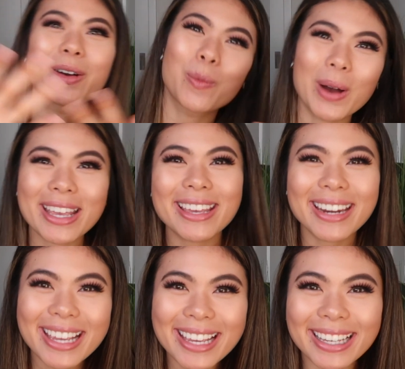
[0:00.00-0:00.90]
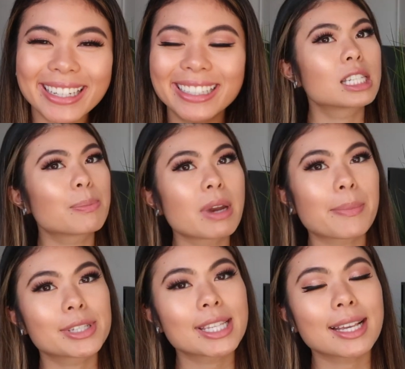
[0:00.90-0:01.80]
what you need. Tip
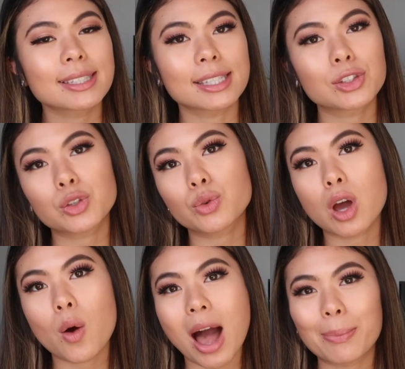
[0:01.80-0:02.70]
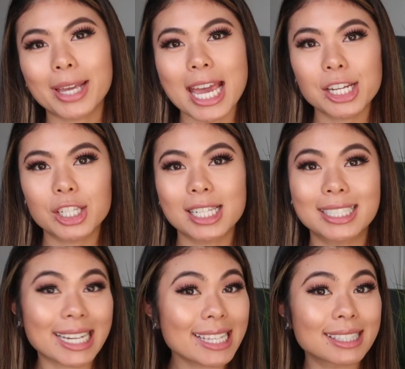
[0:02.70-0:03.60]
number 6 is to know application
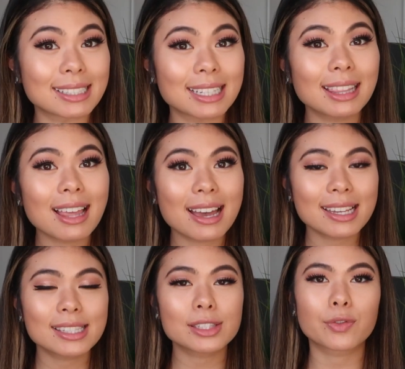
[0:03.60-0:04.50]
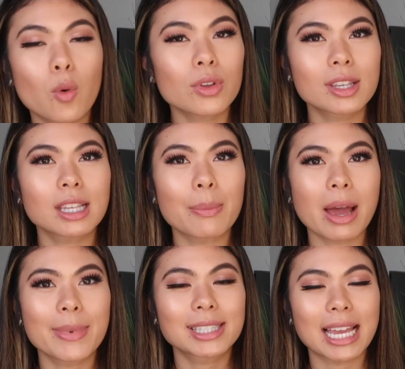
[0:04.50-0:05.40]
dates and deadlines. For this
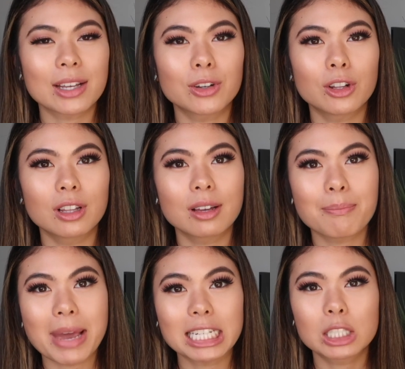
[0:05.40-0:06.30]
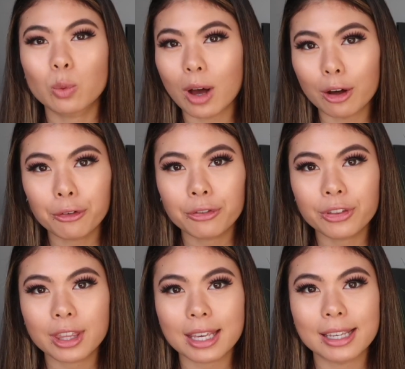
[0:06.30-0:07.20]
upcoming cycle, May
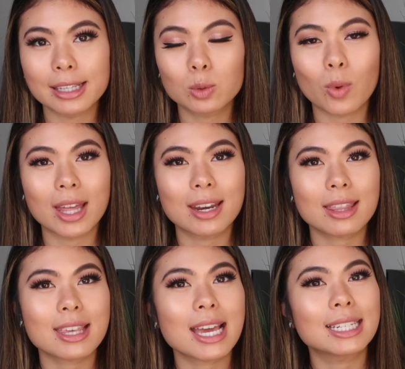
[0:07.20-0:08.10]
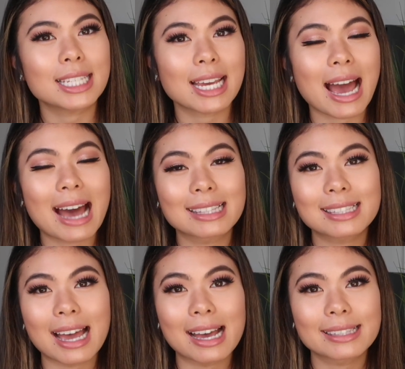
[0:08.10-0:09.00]
12th is when the ADEA
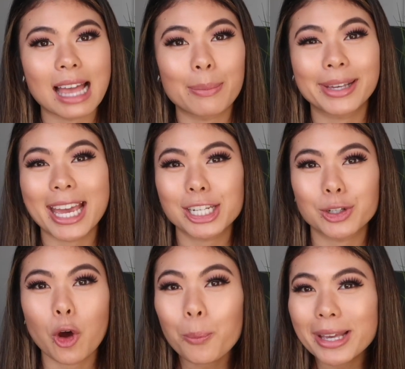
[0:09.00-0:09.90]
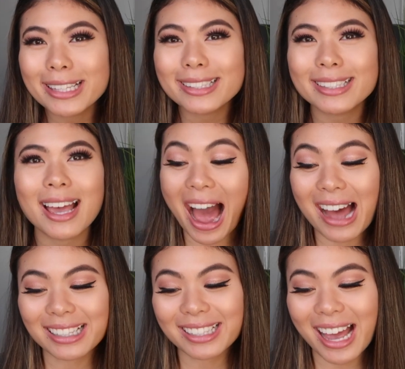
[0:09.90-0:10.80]
AdSAS application opens.
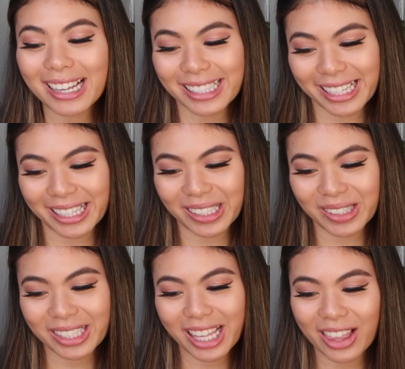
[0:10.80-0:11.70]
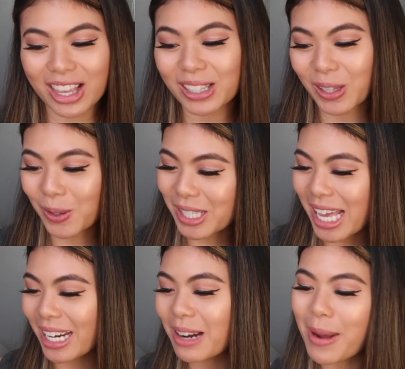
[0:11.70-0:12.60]
AdSAS is the
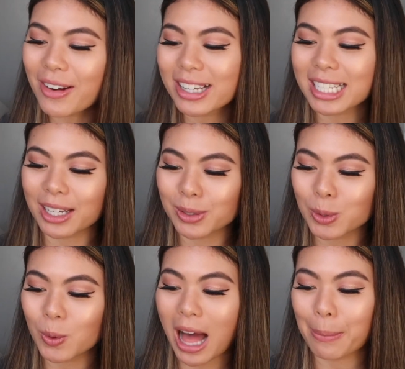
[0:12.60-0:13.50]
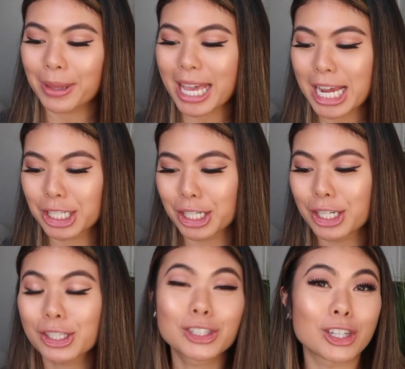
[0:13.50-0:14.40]
Associated American Dental School
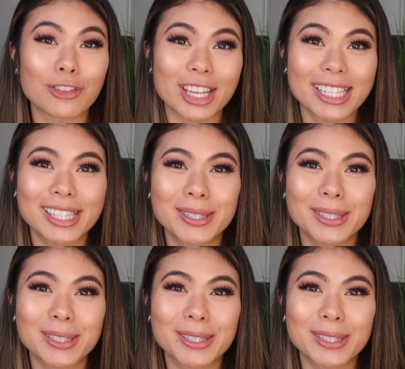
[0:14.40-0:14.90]
Application Service,